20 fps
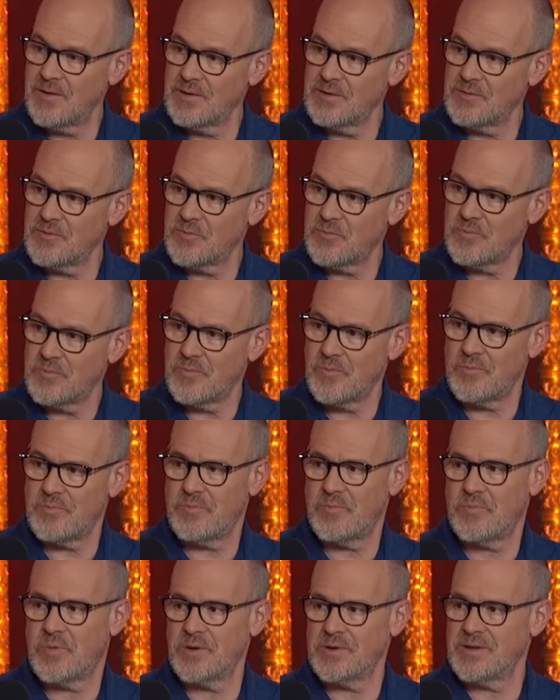you know, he's
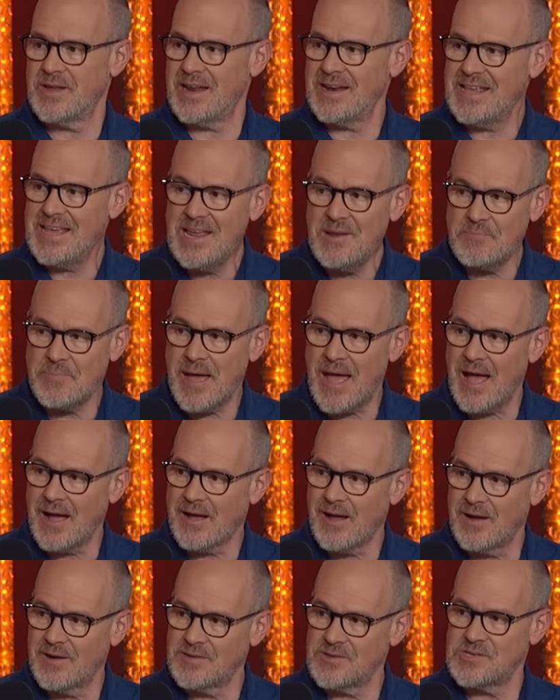putting that heat
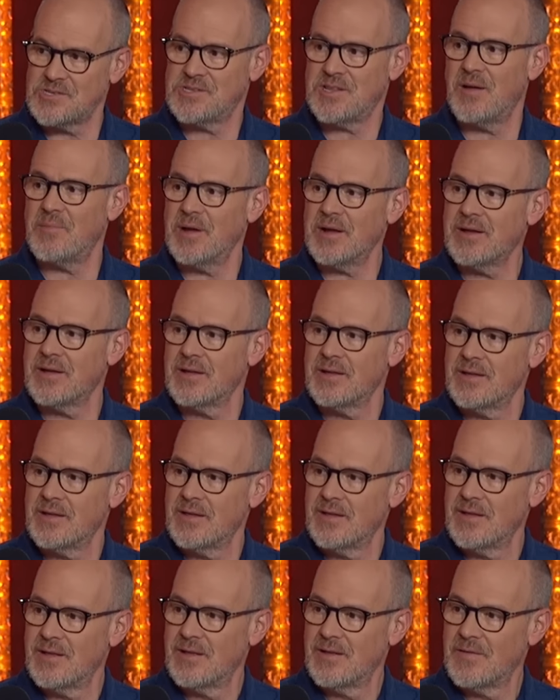pack on his stomach.
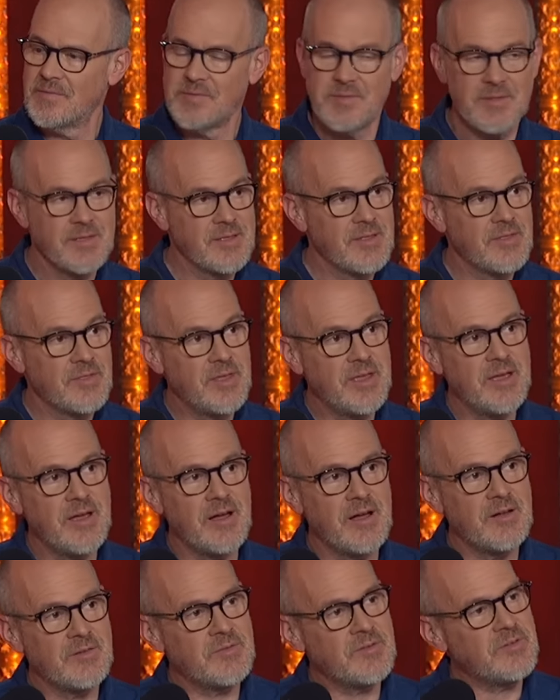I know.
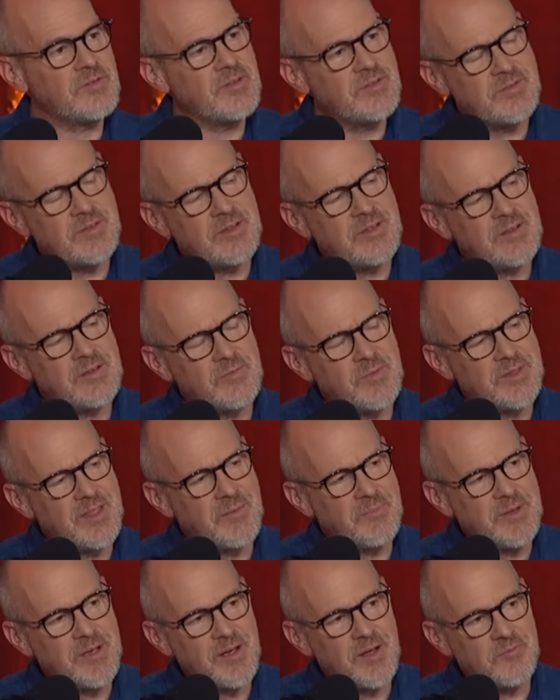The uh,
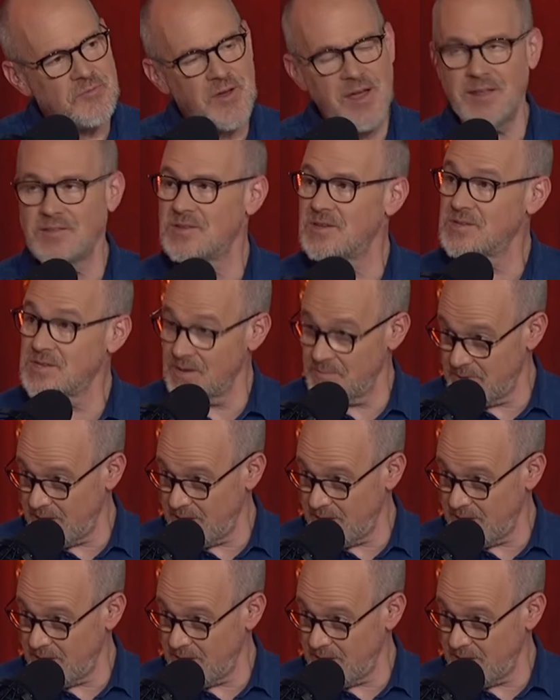would that be a good fantasy